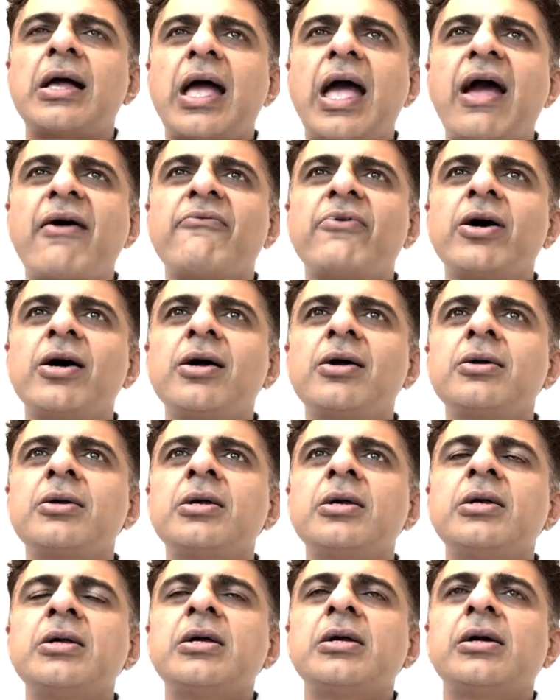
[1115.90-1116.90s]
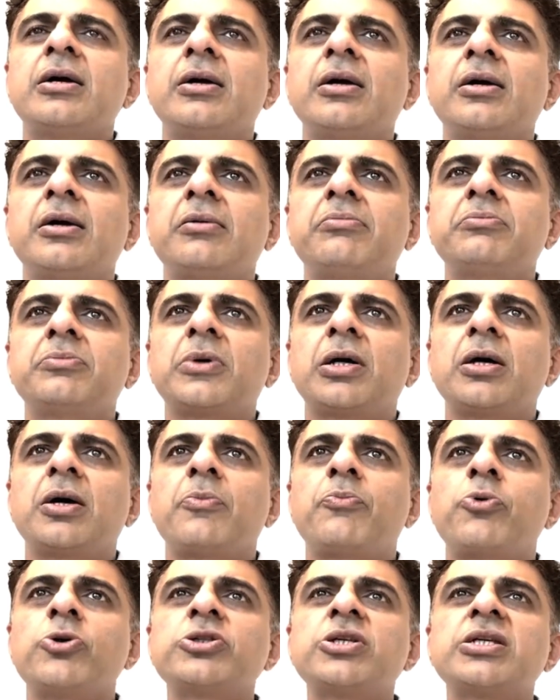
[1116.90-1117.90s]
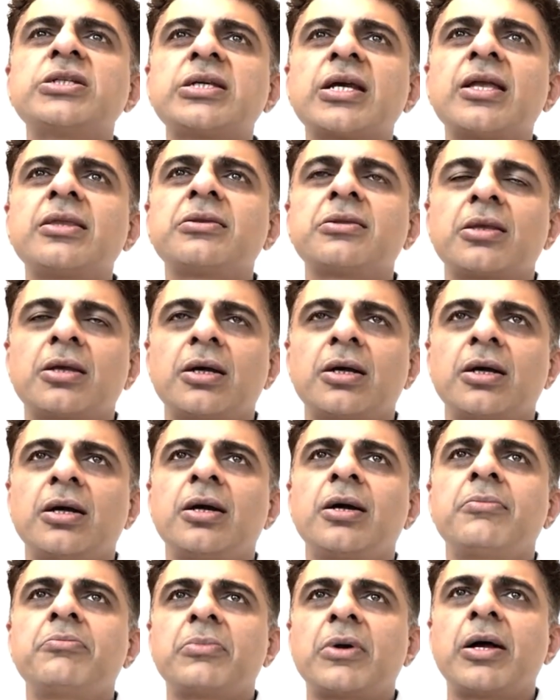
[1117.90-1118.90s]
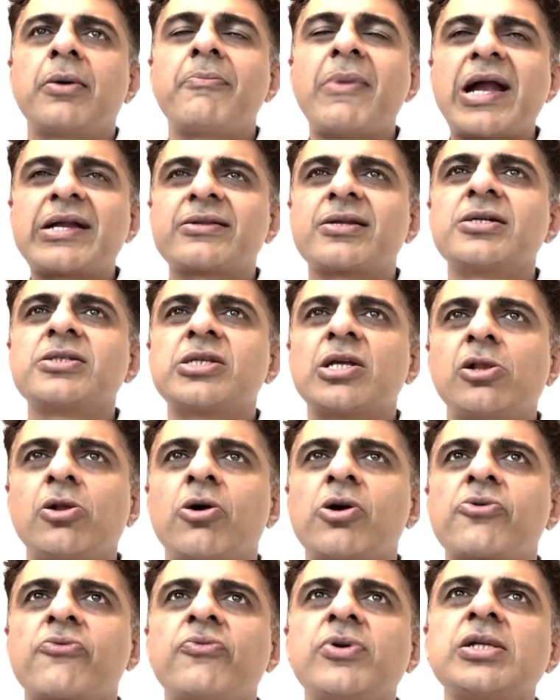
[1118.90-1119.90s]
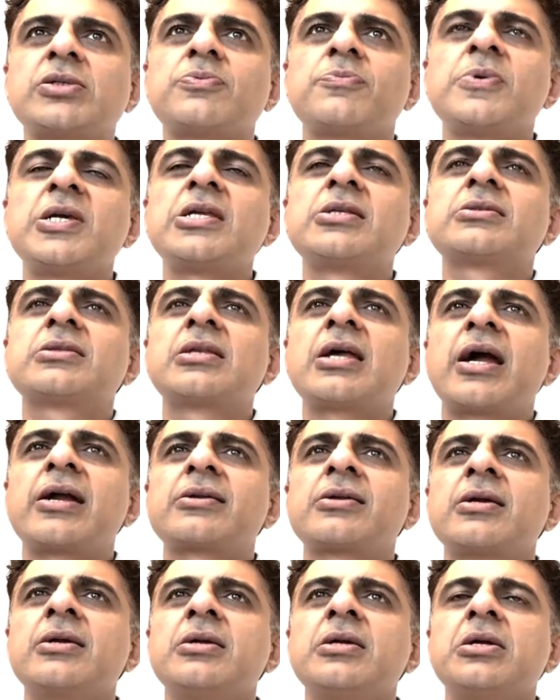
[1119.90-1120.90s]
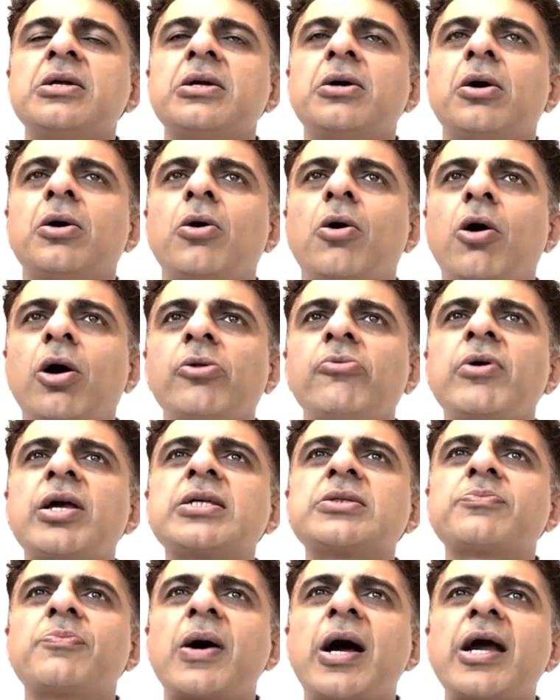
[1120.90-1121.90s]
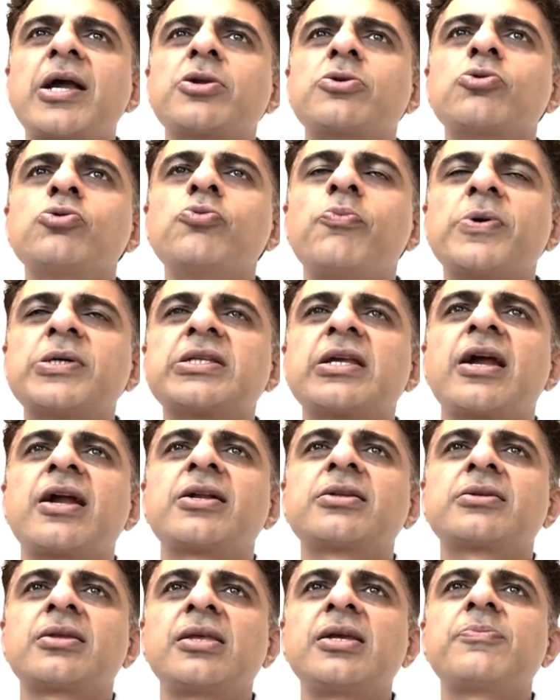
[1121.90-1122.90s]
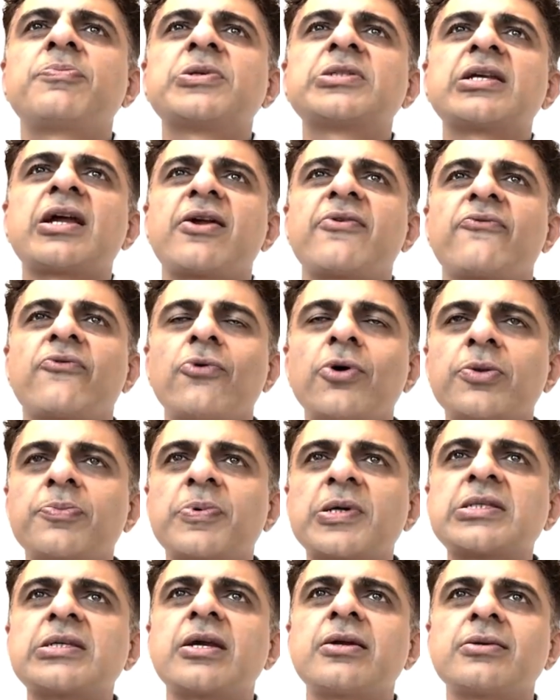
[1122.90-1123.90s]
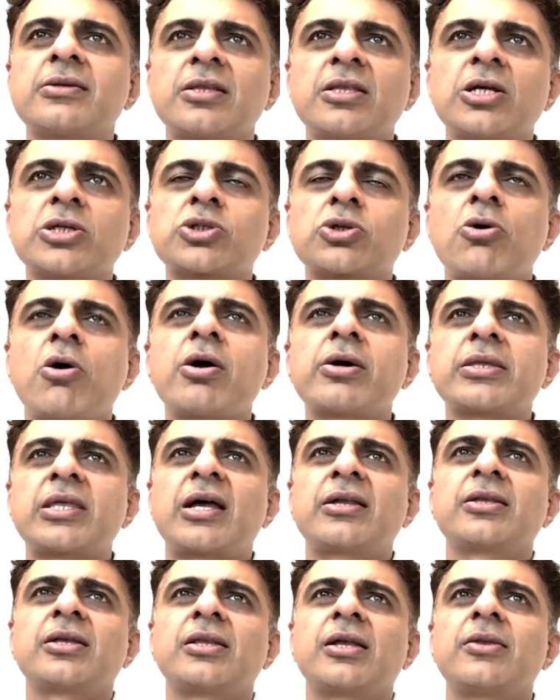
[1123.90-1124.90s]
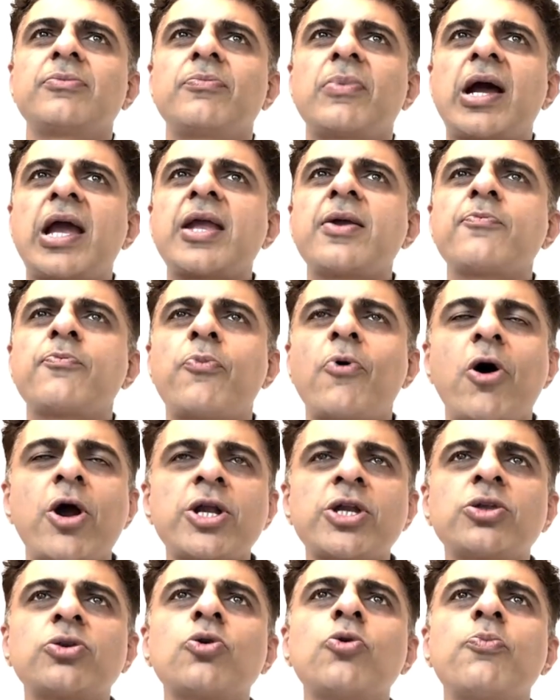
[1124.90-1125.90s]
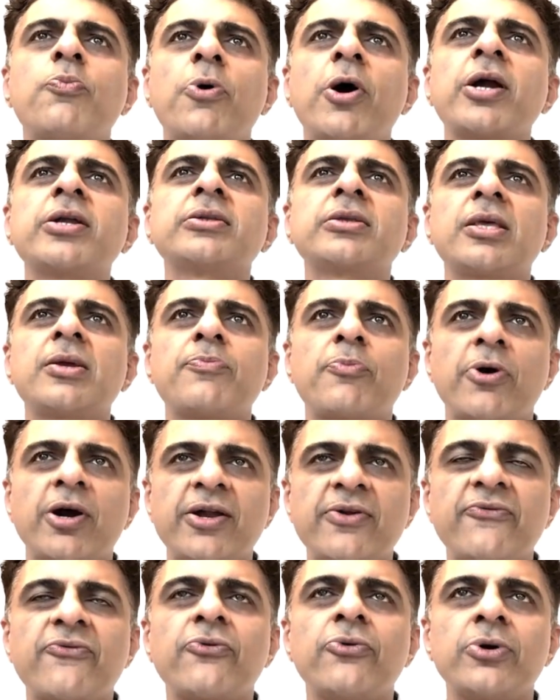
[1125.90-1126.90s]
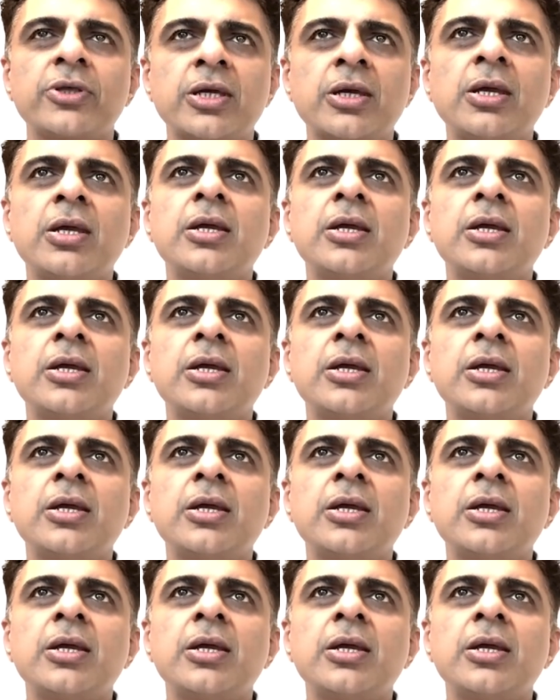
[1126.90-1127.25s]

have a position matters a lot, which means that always buy 2%, 3%, 4% in a stock rather than buying 0.2, 0.3, zero point 0.4.